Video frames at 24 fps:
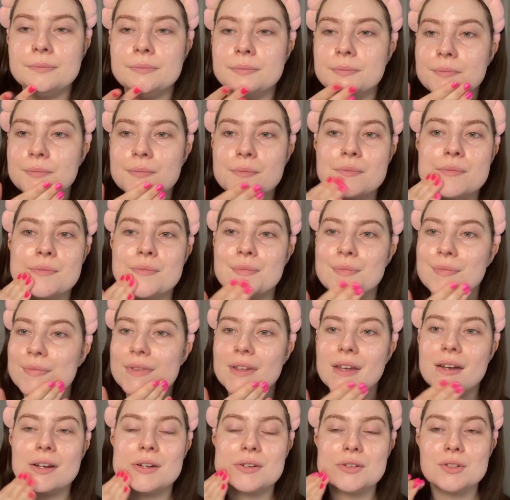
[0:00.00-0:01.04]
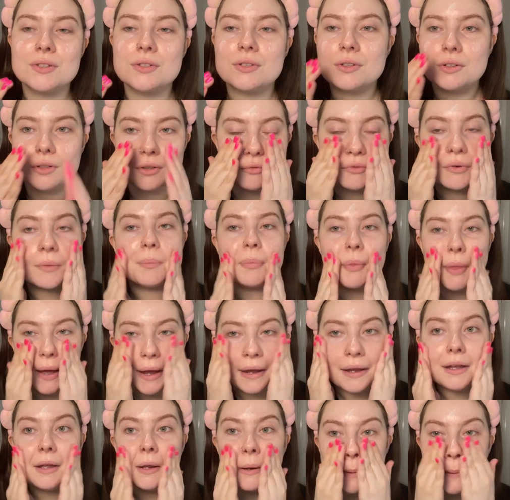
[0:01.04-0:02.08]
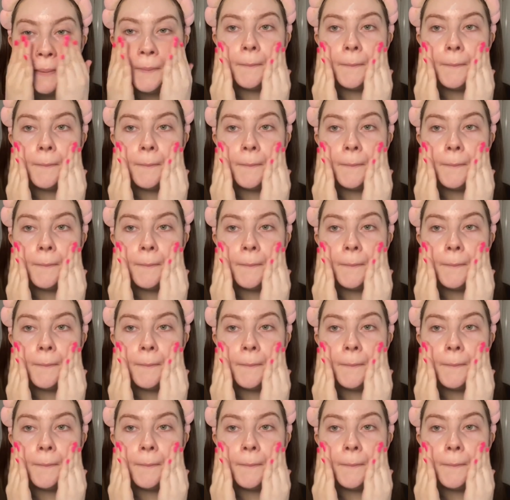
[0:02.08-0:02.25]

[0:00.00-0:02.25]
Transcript: I'm just going to rub that in.